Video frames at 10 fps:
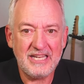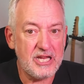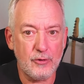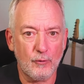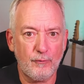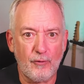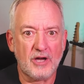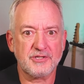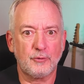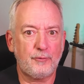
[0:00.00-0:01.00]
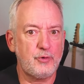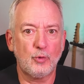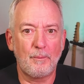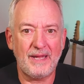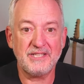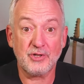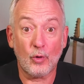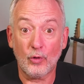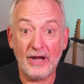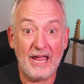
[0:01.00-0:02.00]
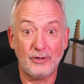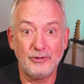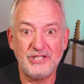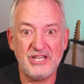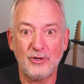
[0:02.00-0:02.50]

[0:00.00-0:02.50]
either fossil fuel-based or energy